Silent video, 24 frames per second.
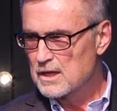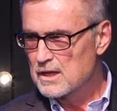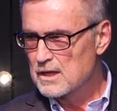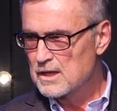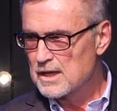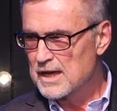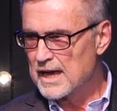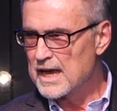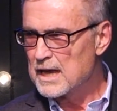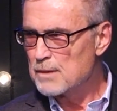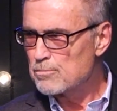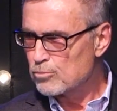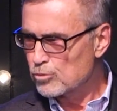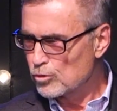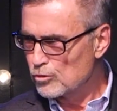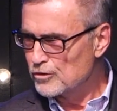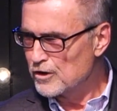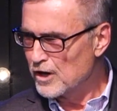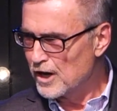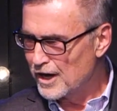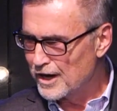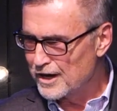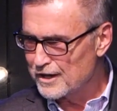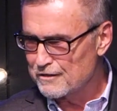April
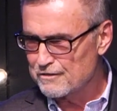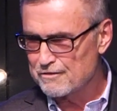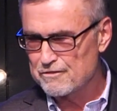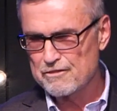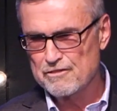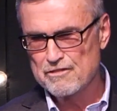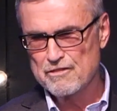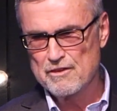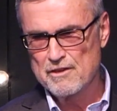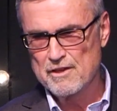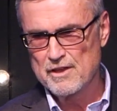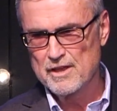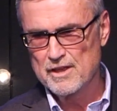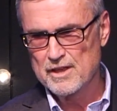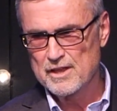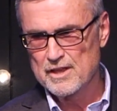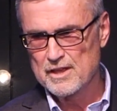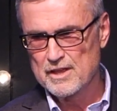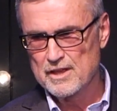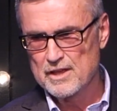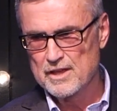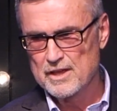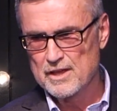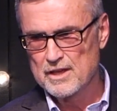9th,
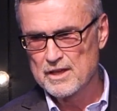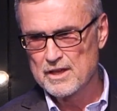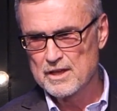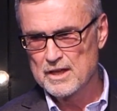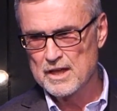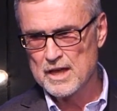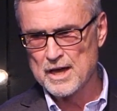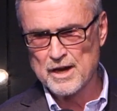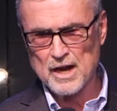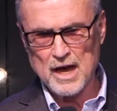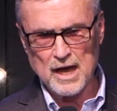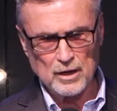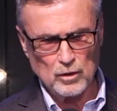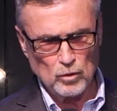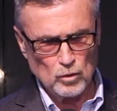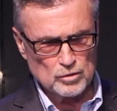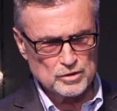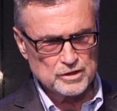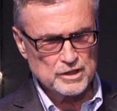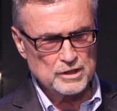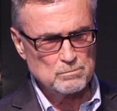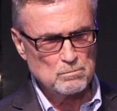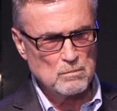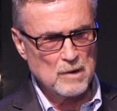and I looked
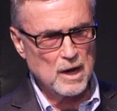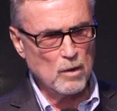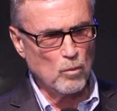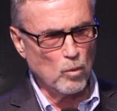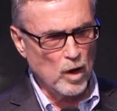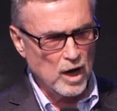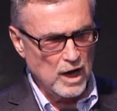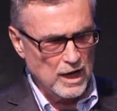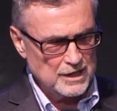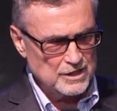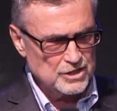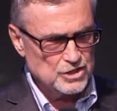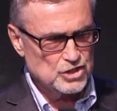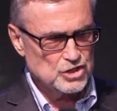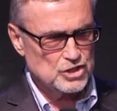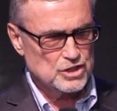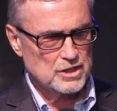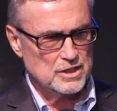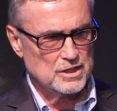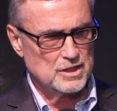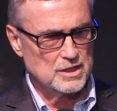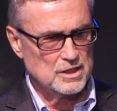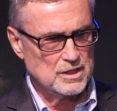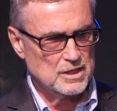at my watch,
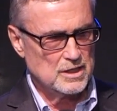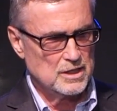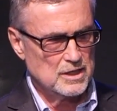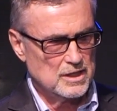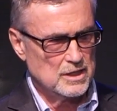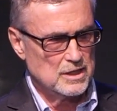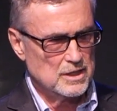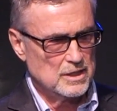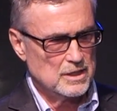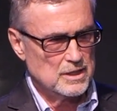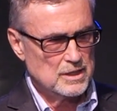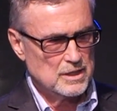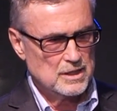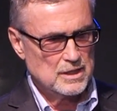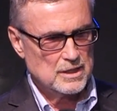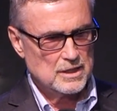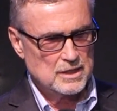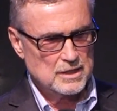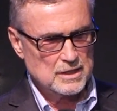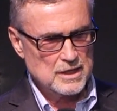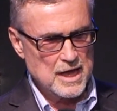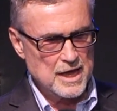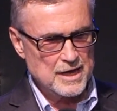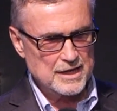
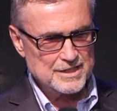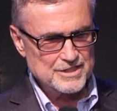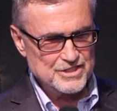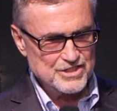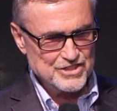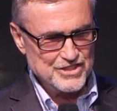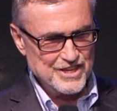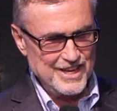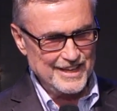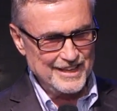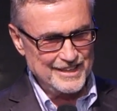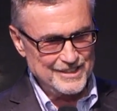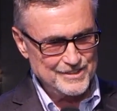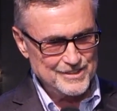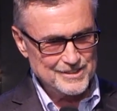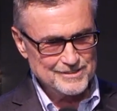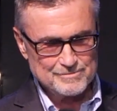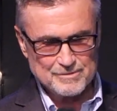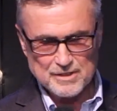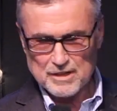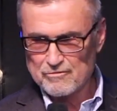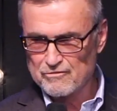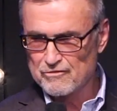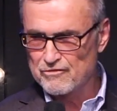and it said
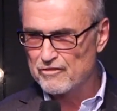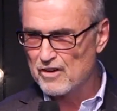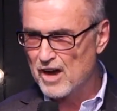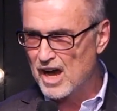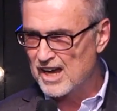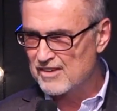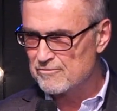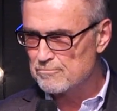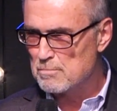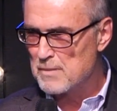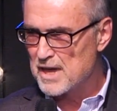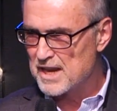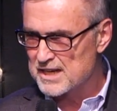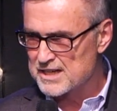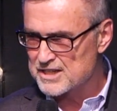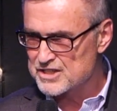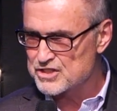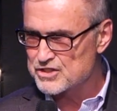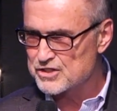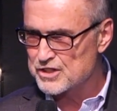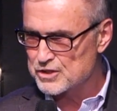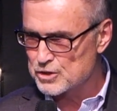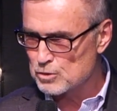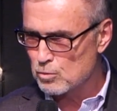5 minutes
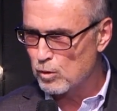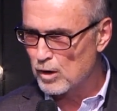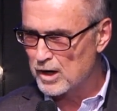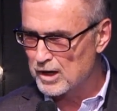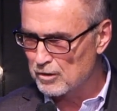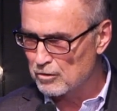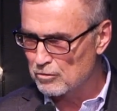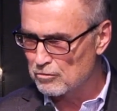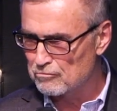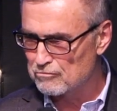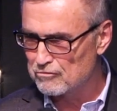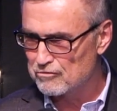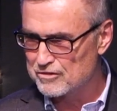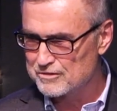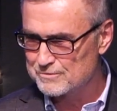to 12.